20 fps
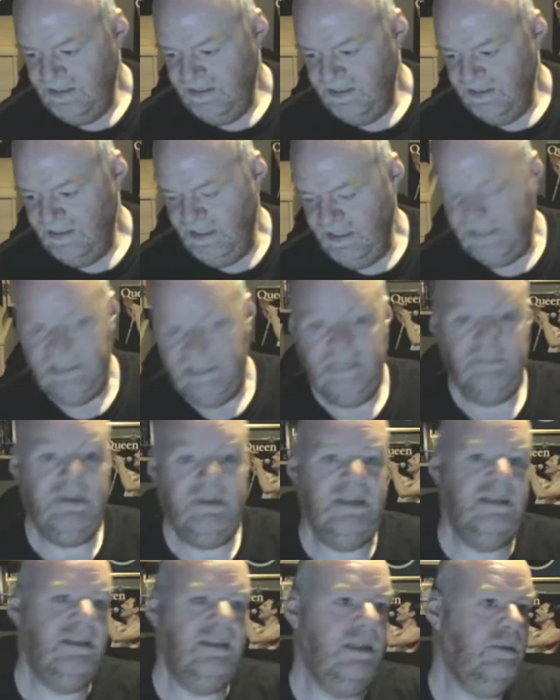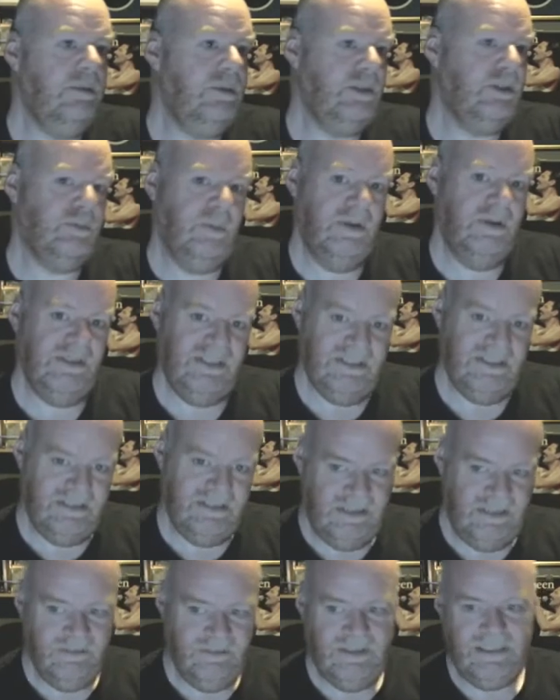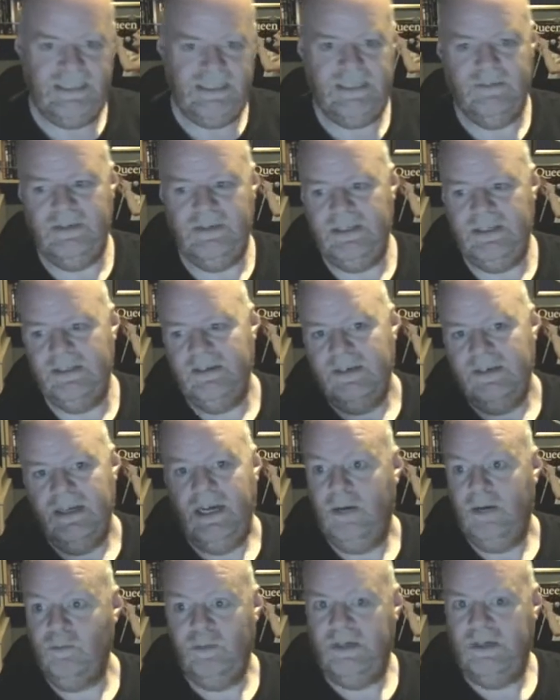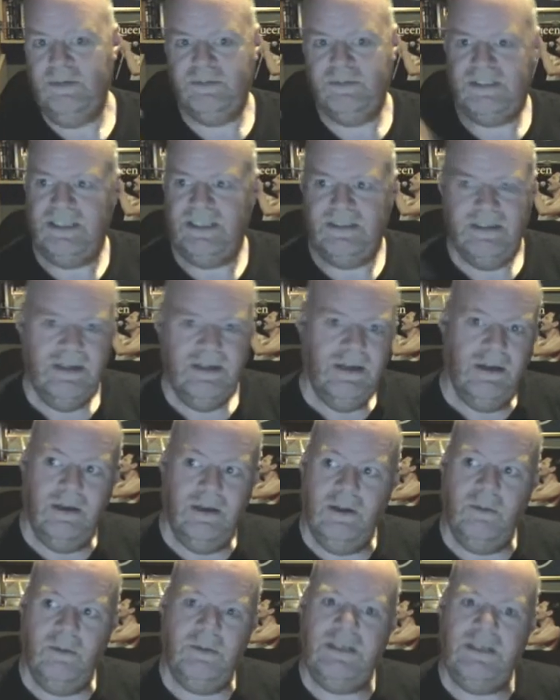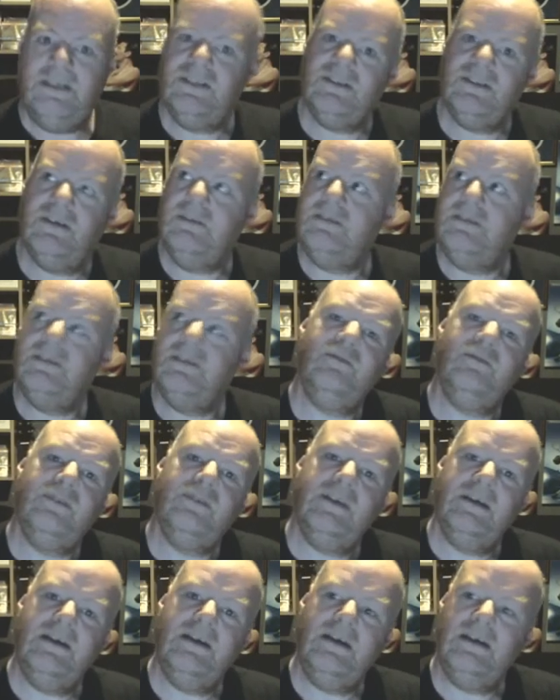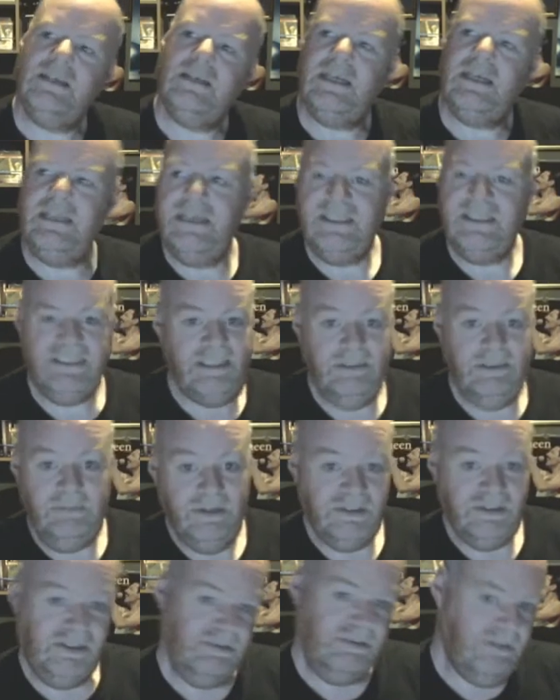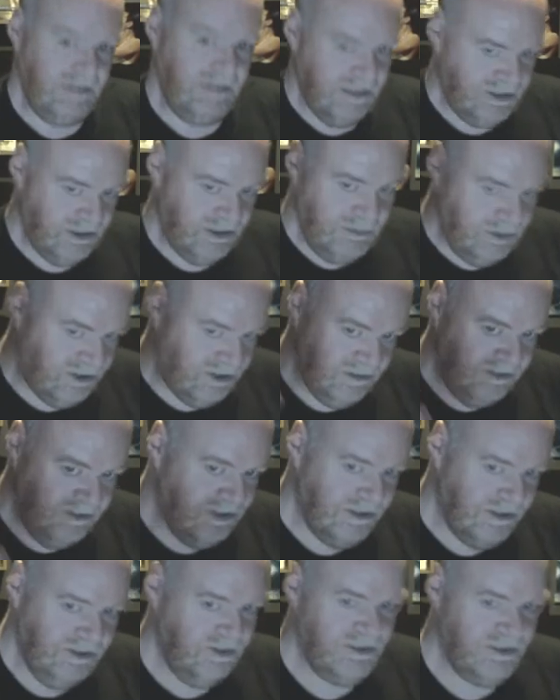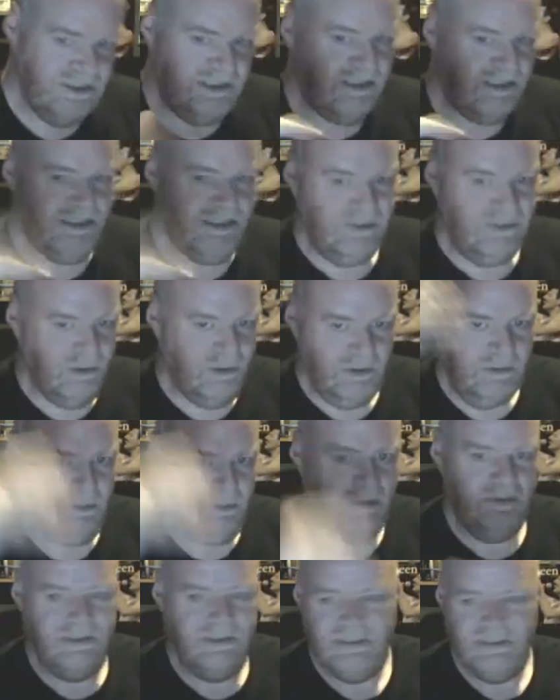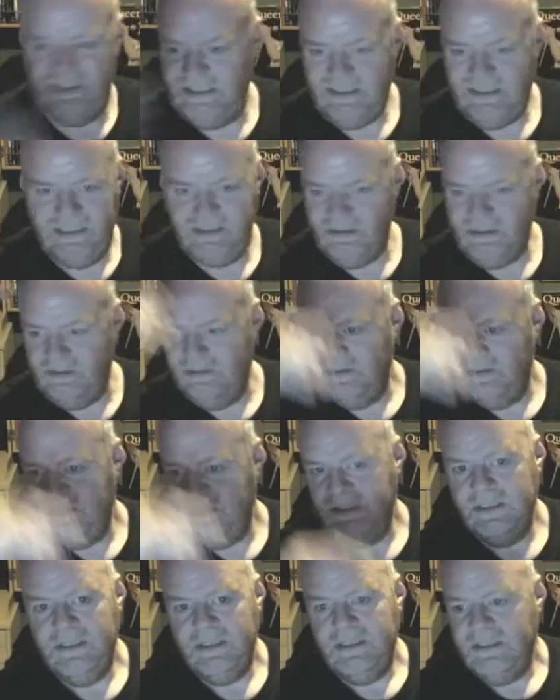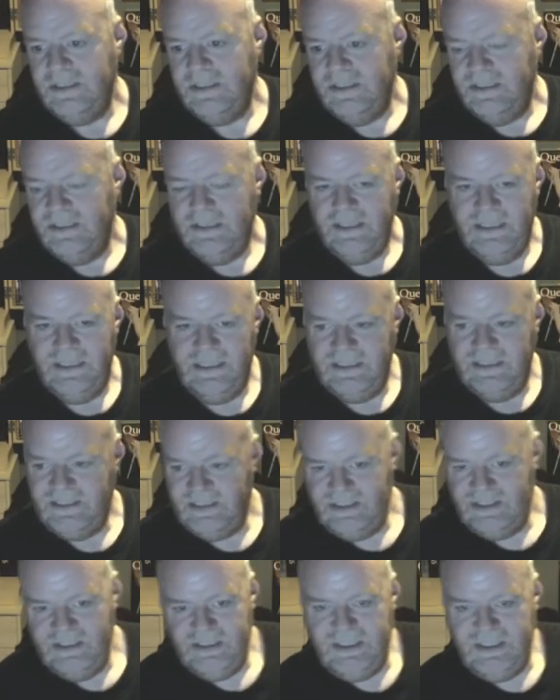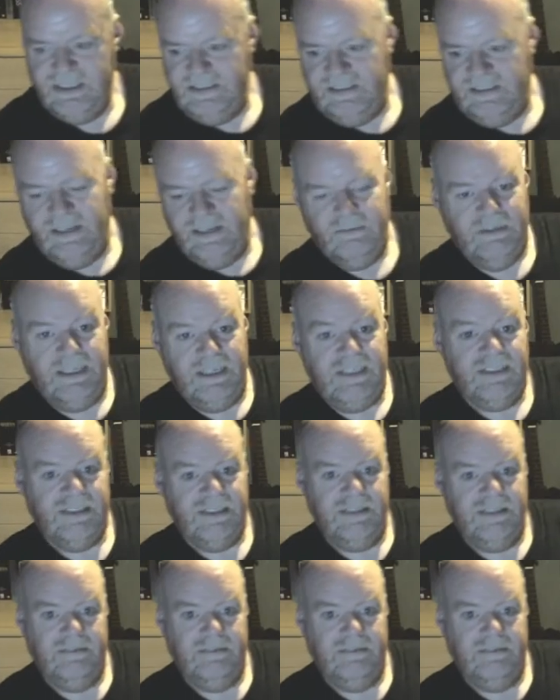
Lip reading: And then the Beach Boys are giving a ring up saying, "Oh, we need a song done for you. Can you get Terry Melcher and let's do a song called Kokomo and sing that song." And it's just like, yeah, release it.